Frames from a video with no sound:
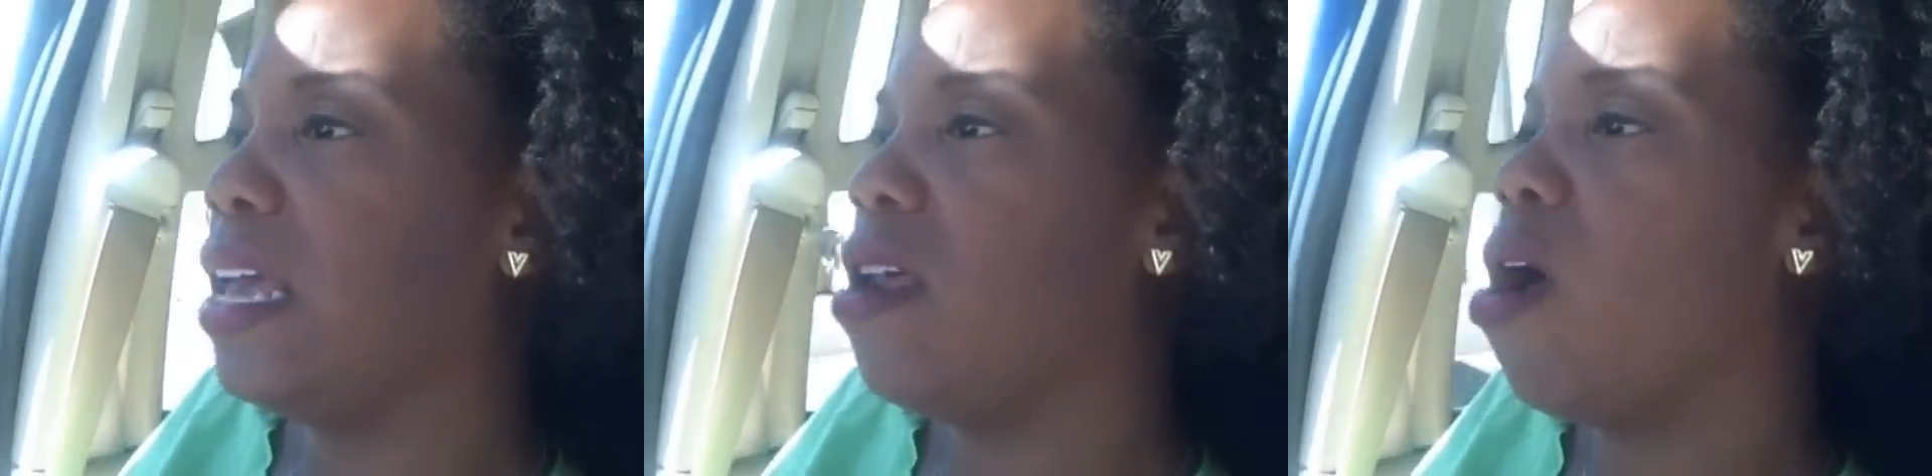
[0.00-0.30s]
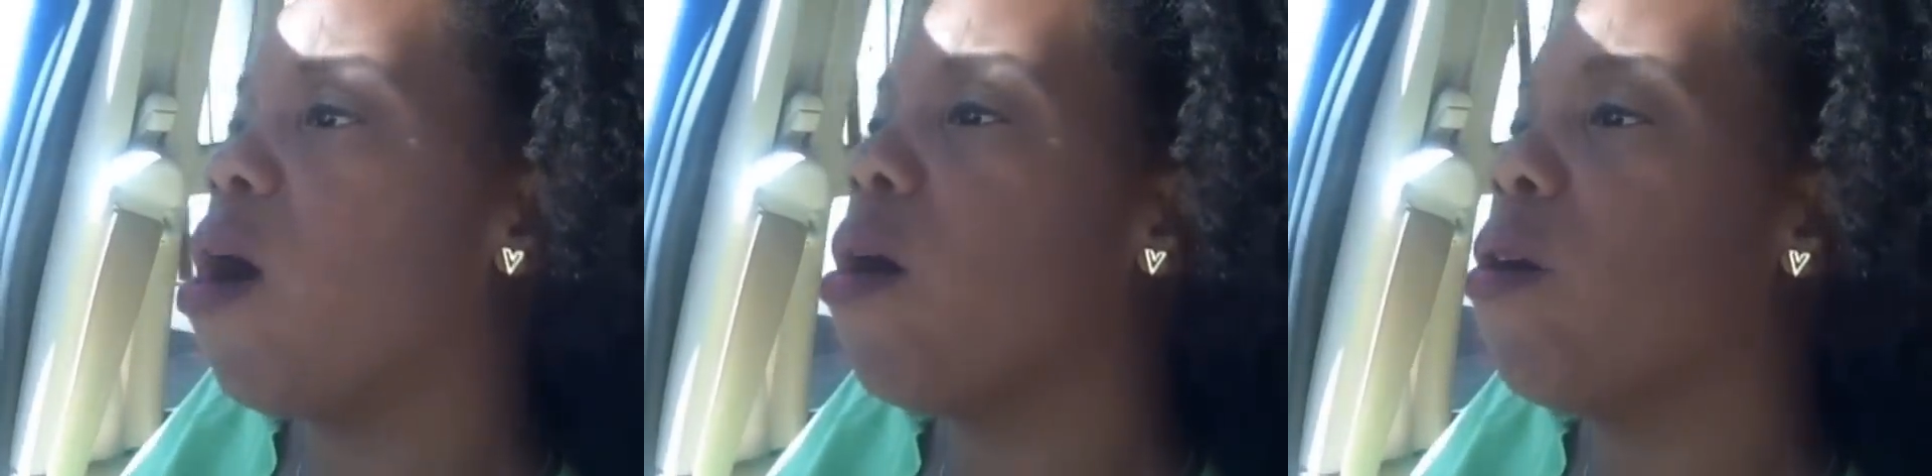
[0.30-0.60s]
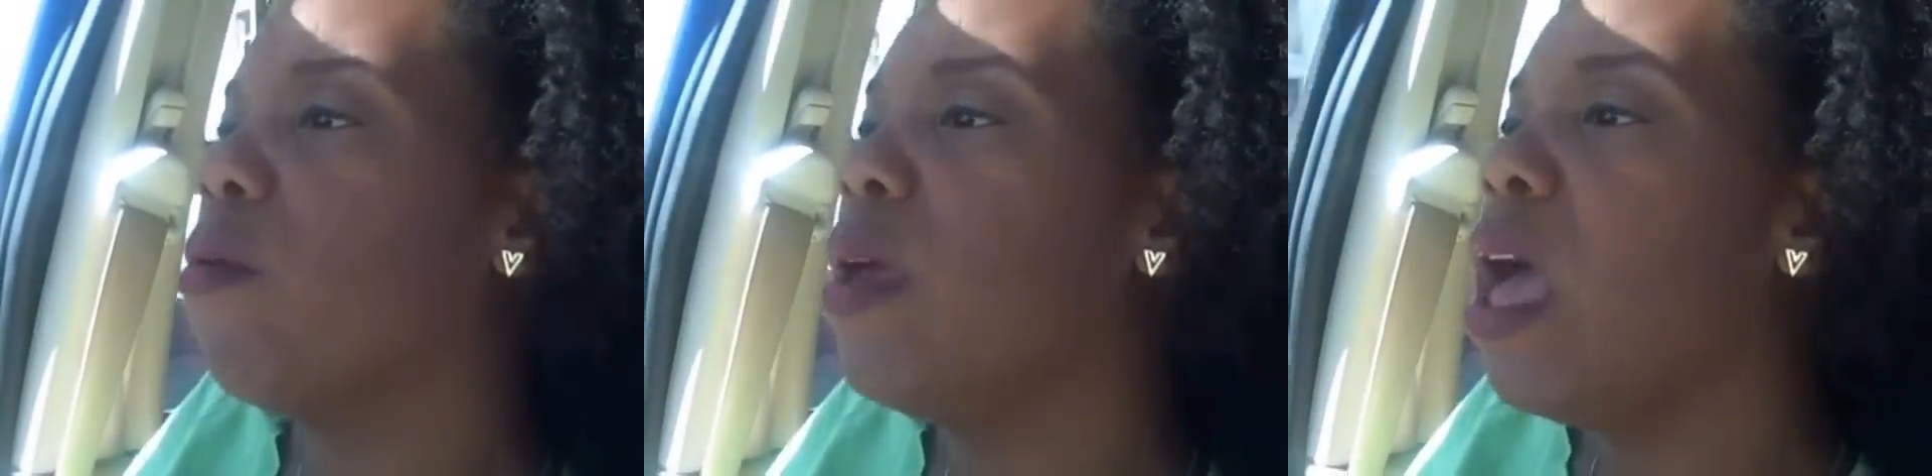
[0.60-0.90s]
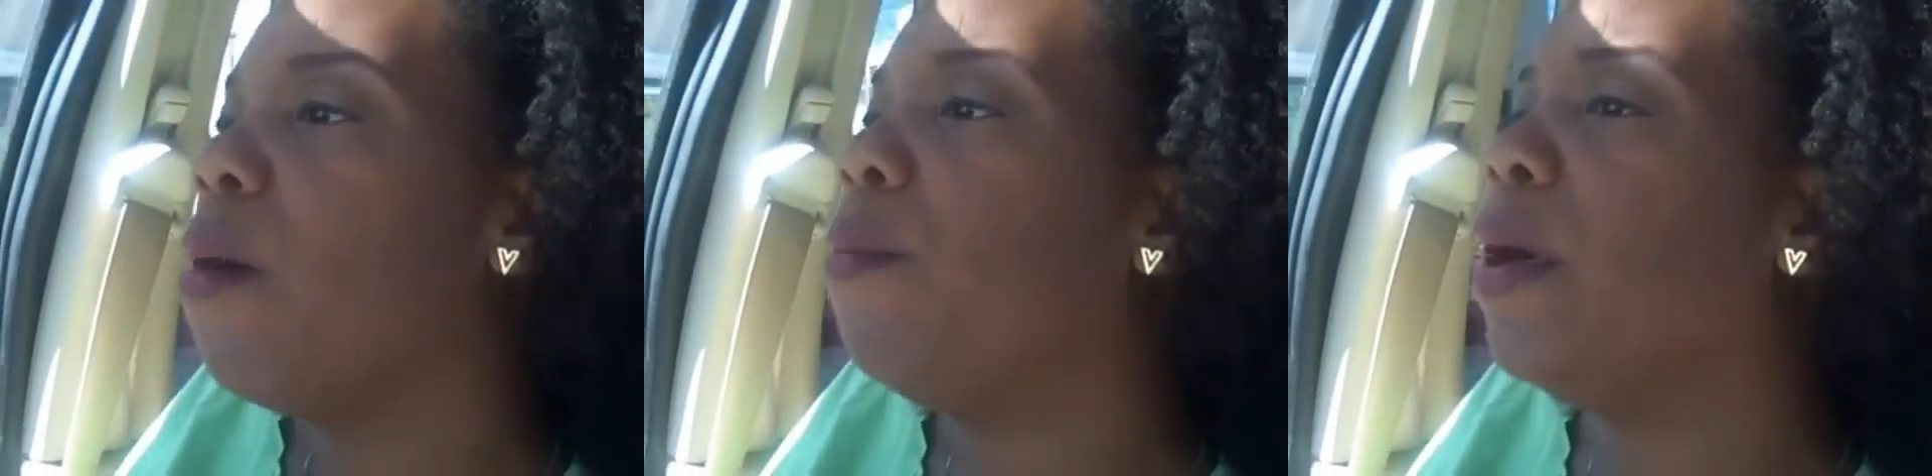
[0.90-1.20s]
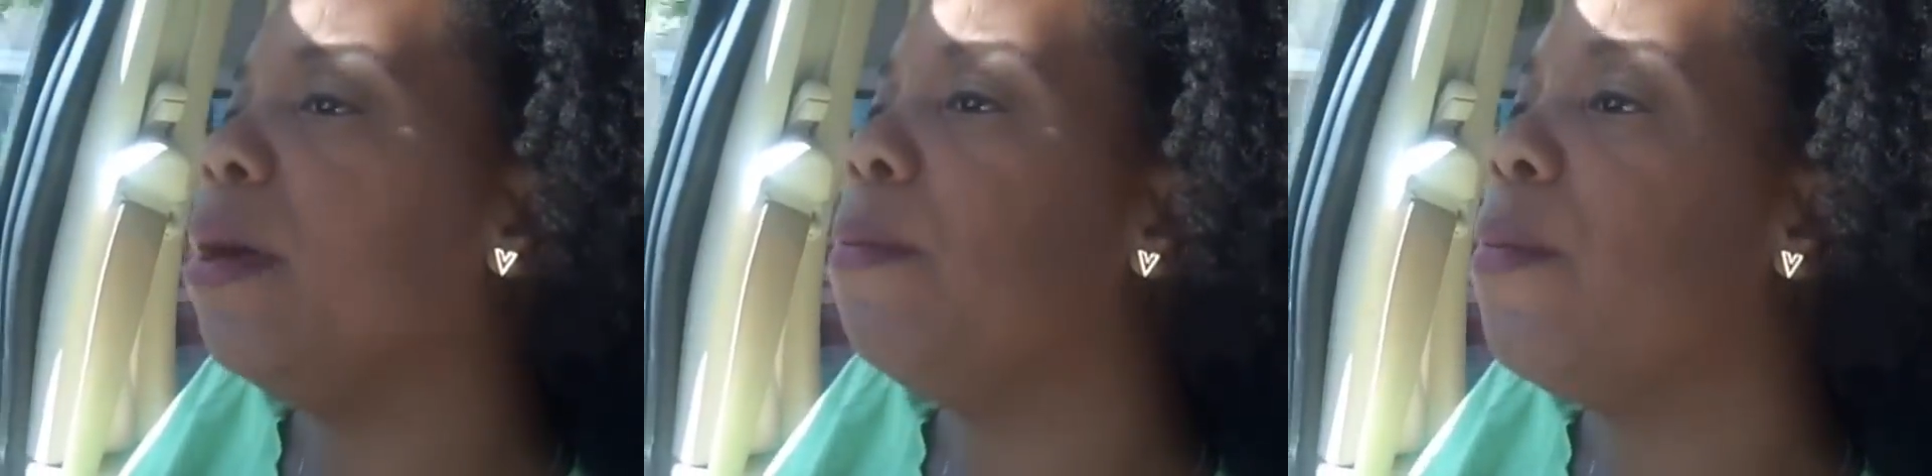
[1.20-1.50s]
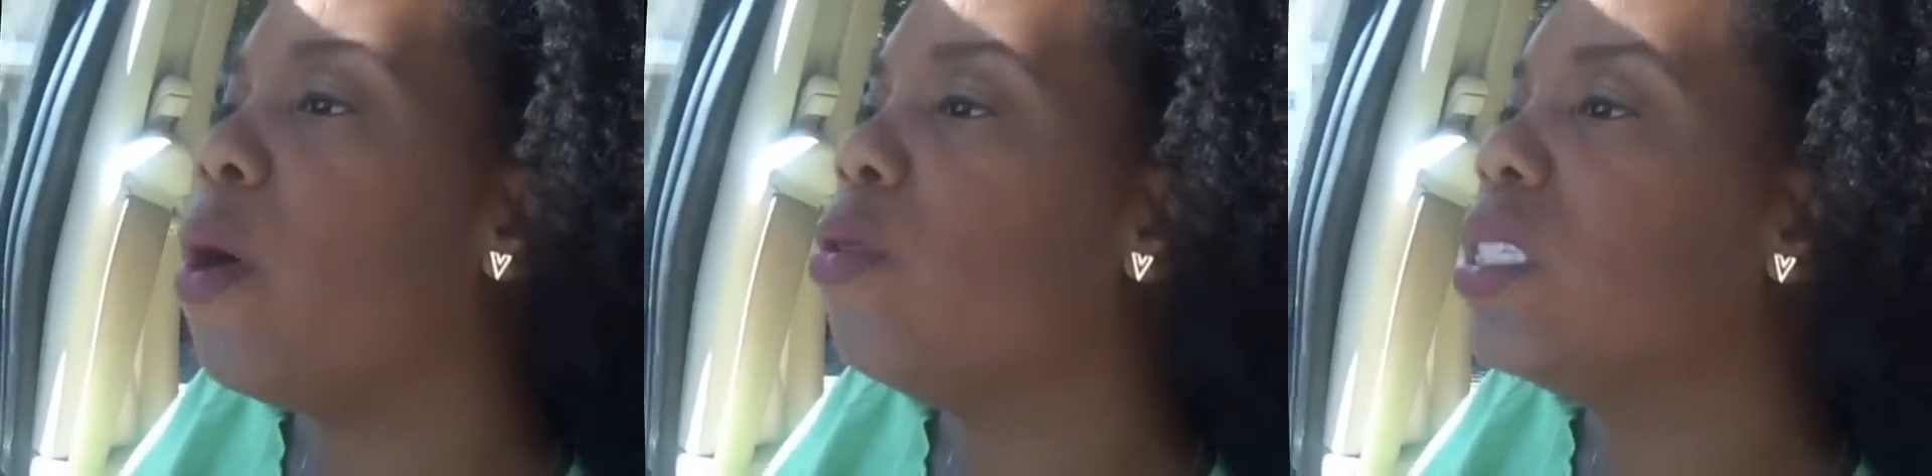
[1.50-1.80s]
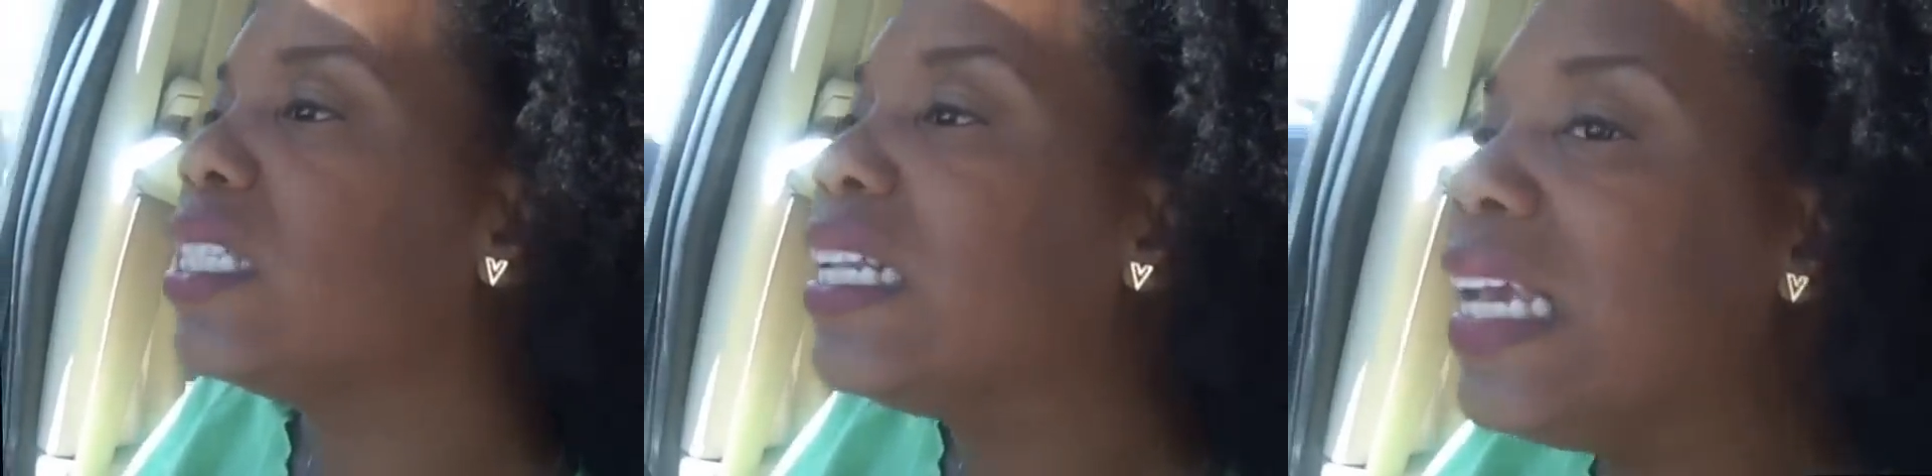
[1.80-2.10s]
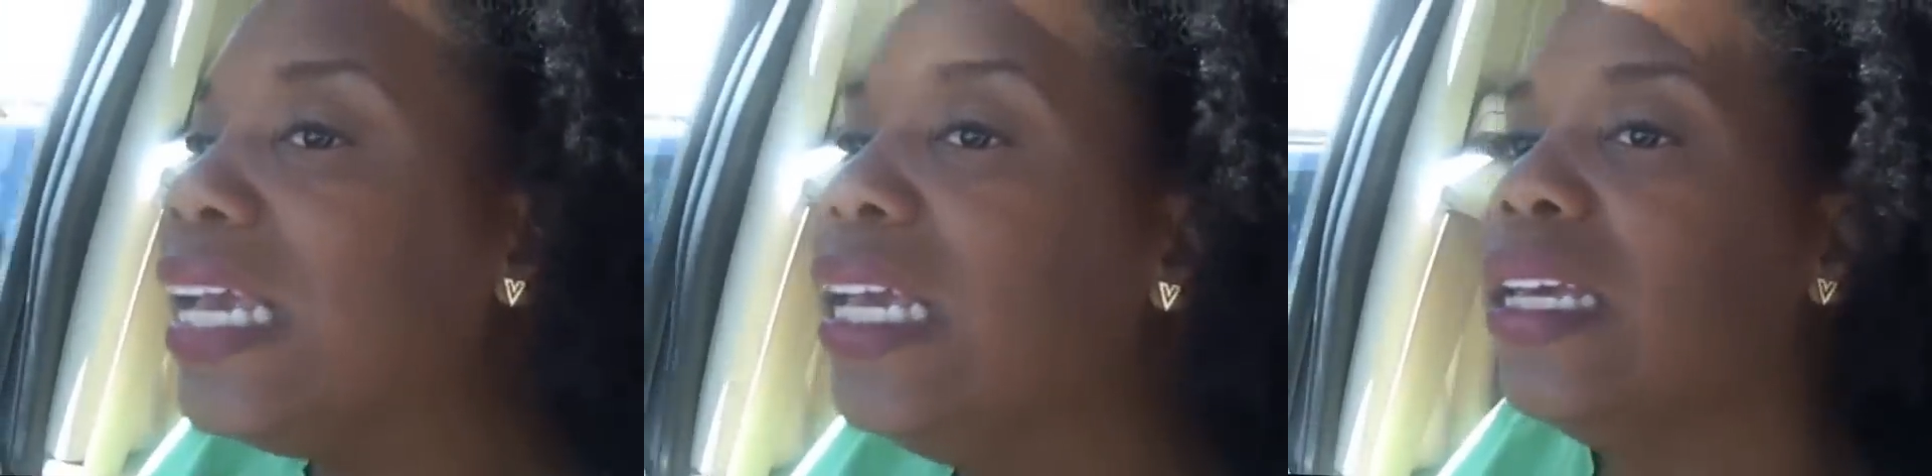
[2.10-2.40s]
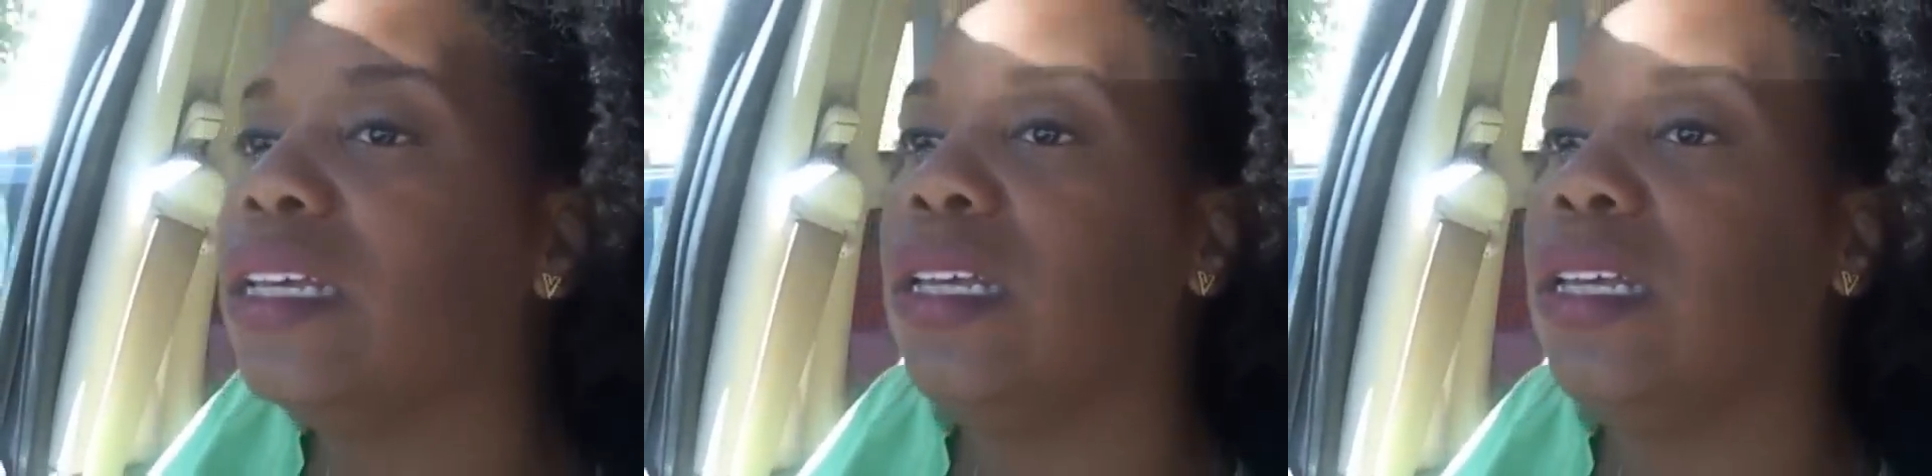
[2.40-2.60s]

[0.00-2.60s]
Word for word: at home, but mostly